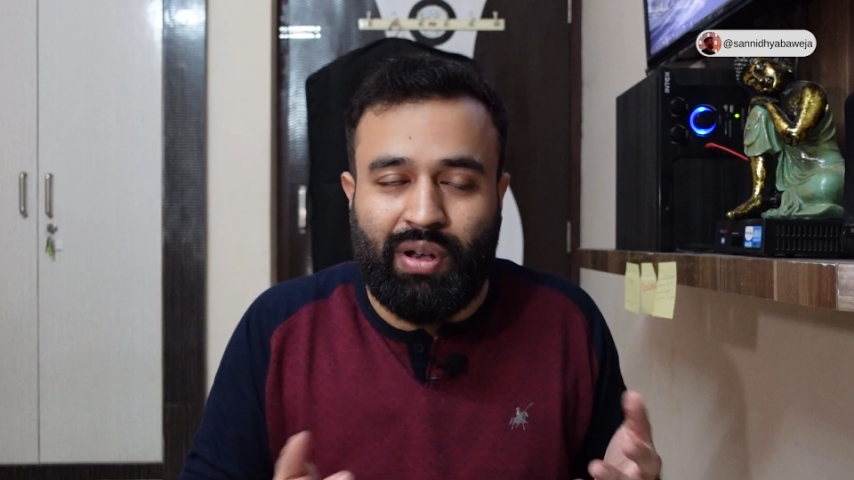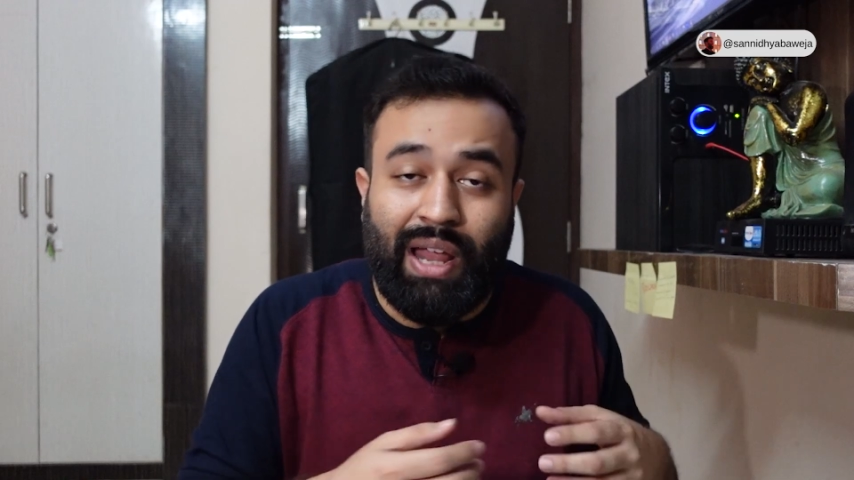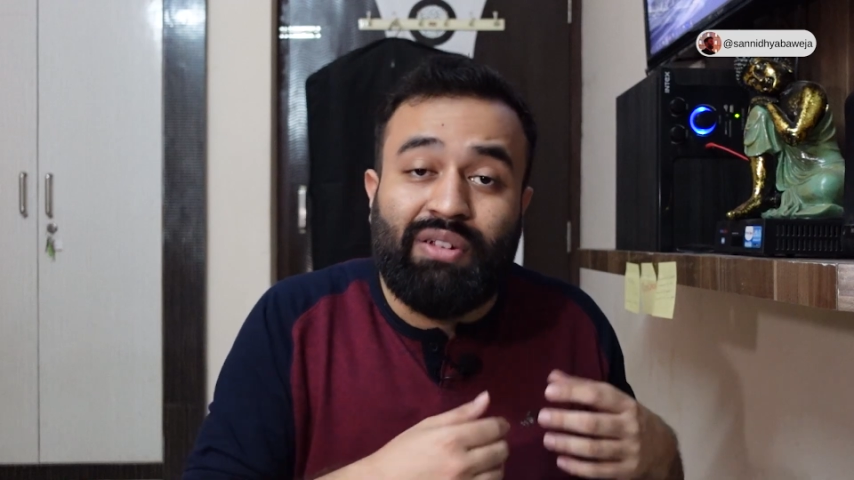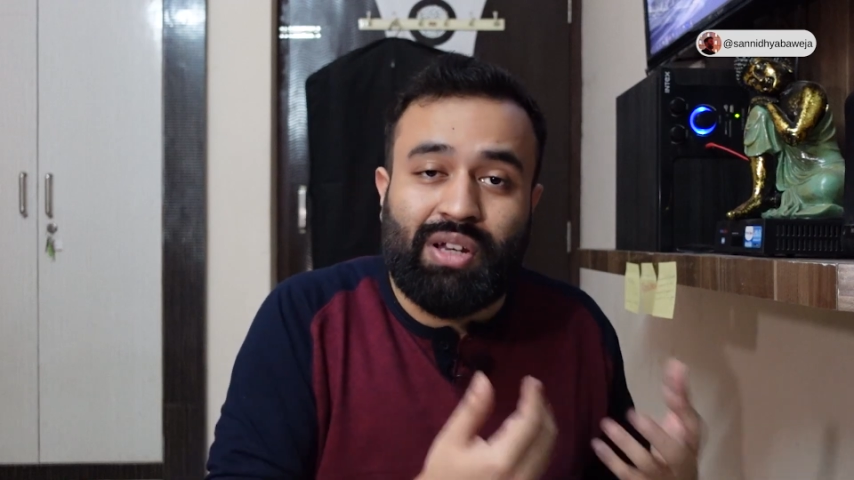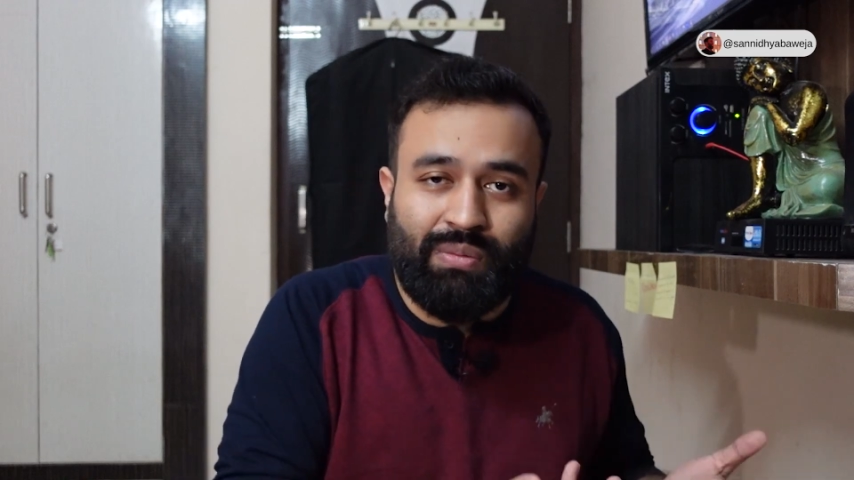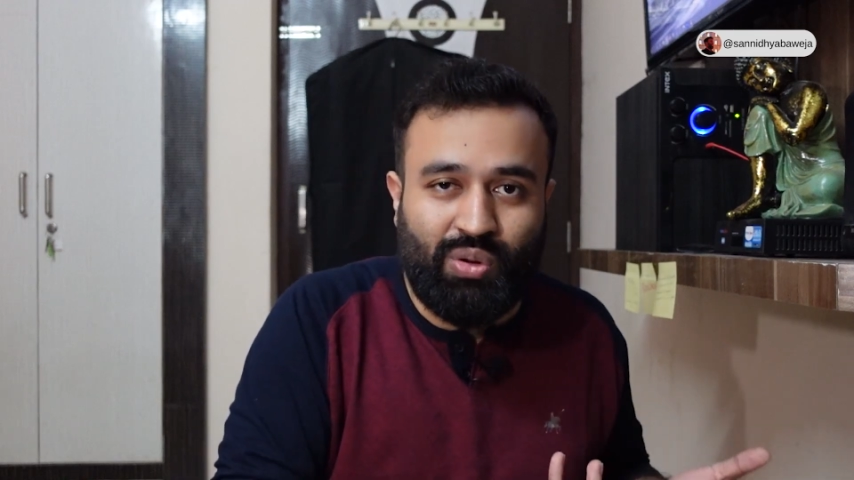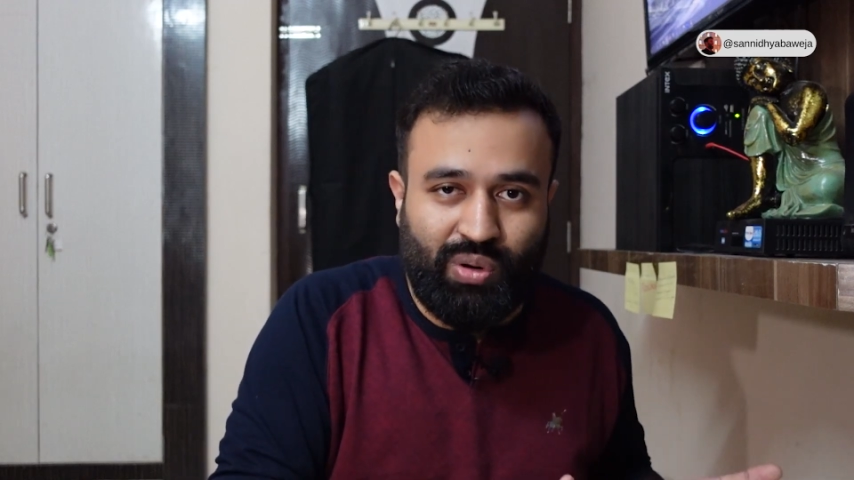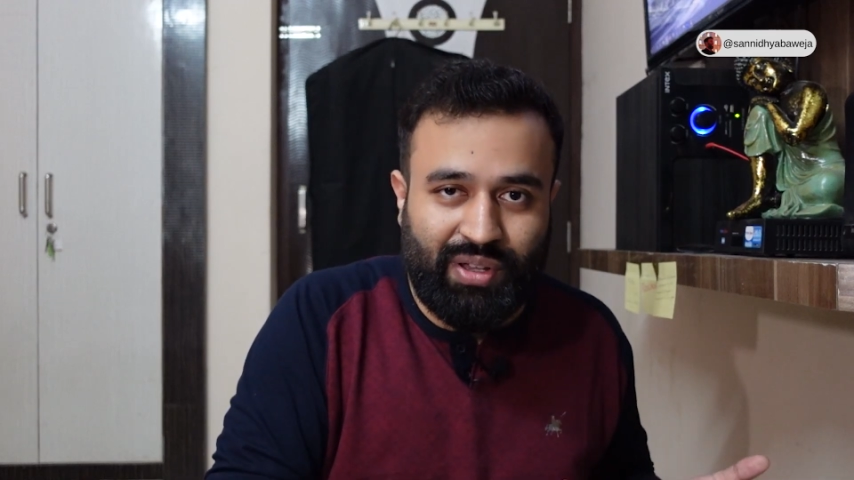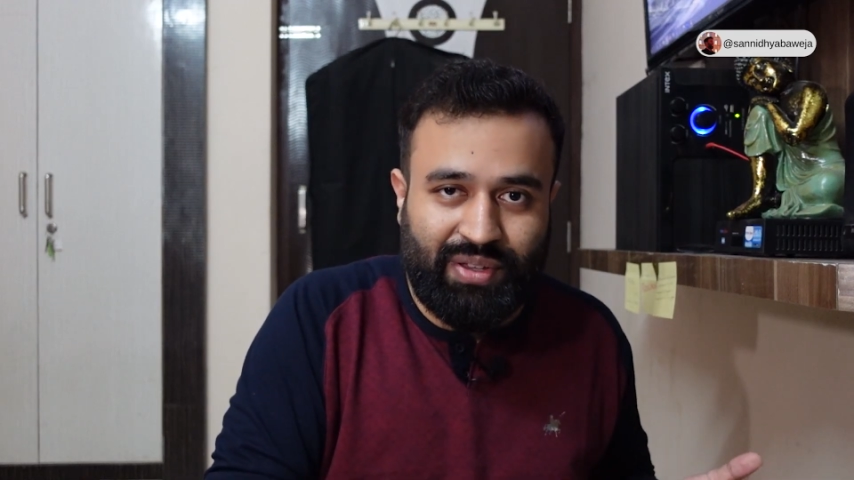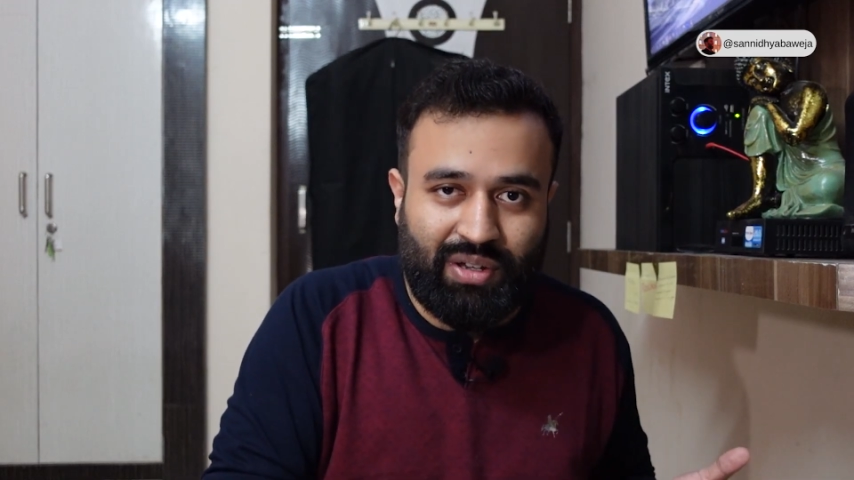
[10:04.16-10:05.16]
live stream
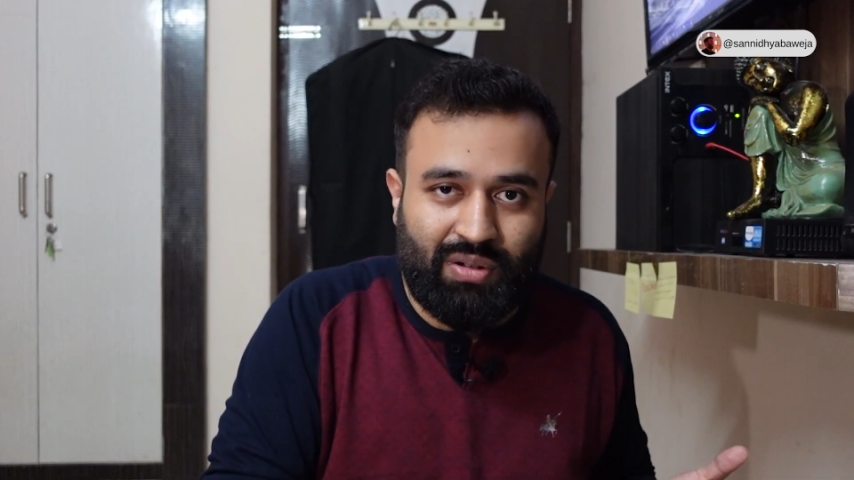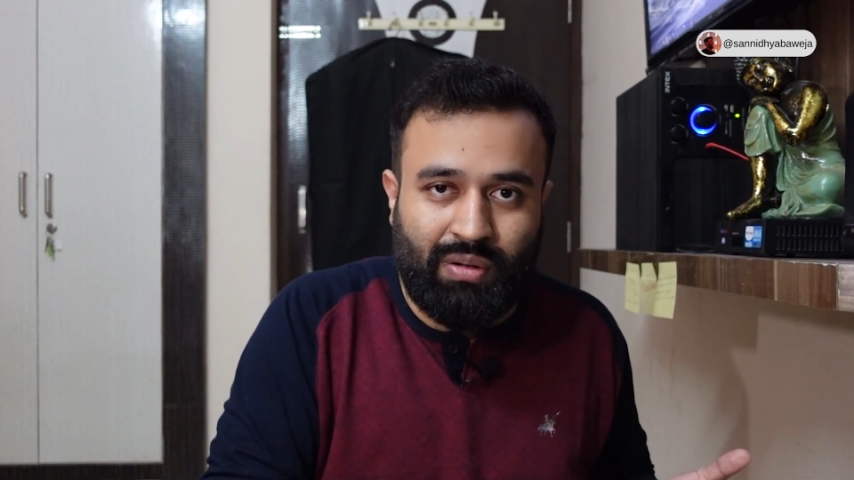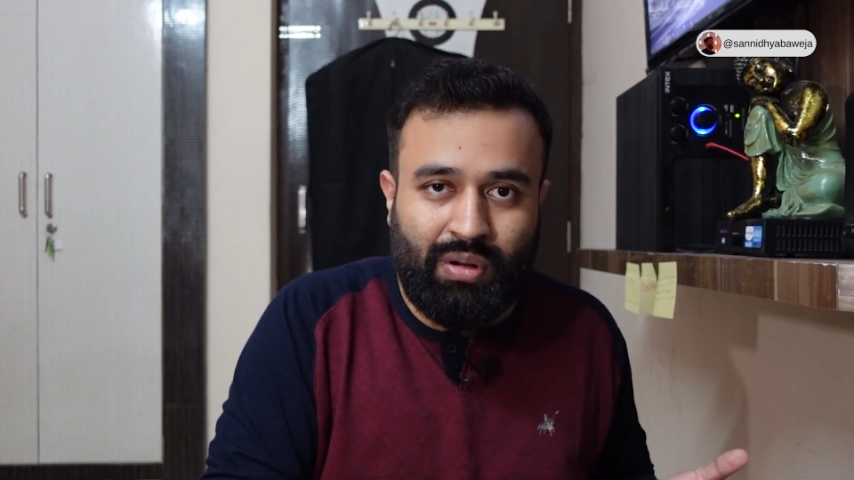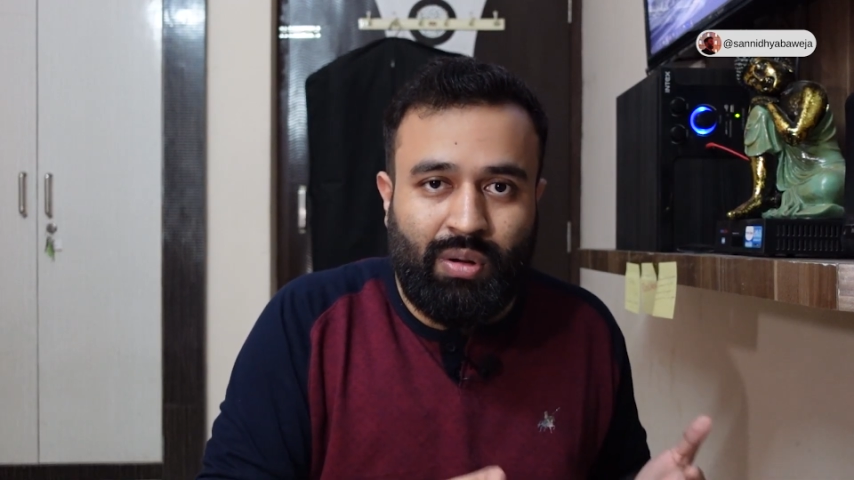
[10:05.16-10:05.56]
Q&A section.